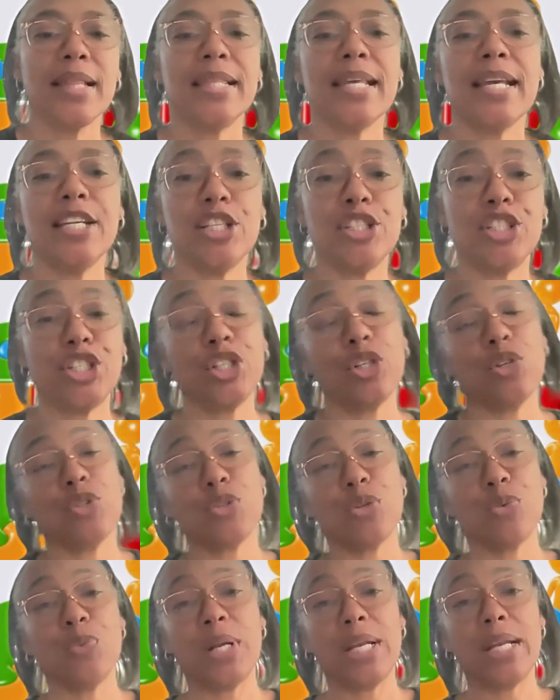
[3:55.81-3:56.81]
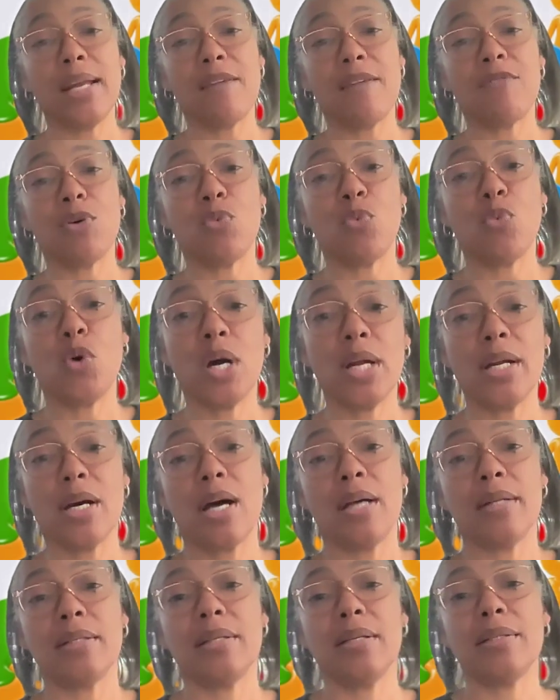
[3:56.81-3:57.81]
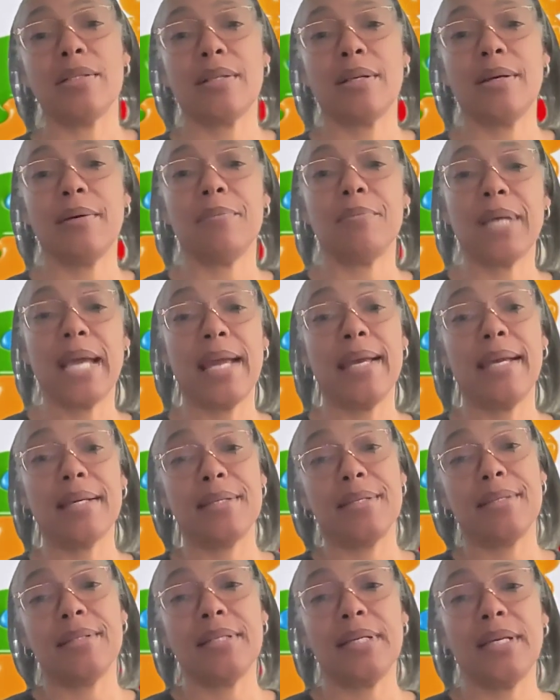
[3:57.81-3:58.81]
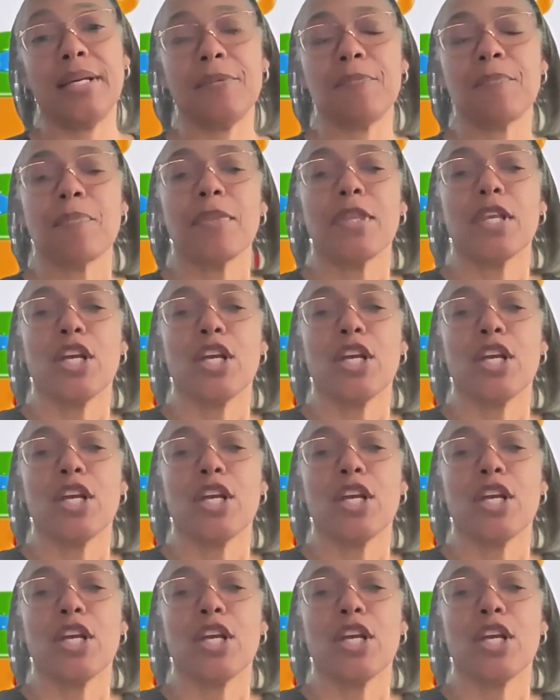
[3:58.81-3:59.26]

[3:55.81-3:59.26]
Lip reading: than in children with level 1 autism, ASD.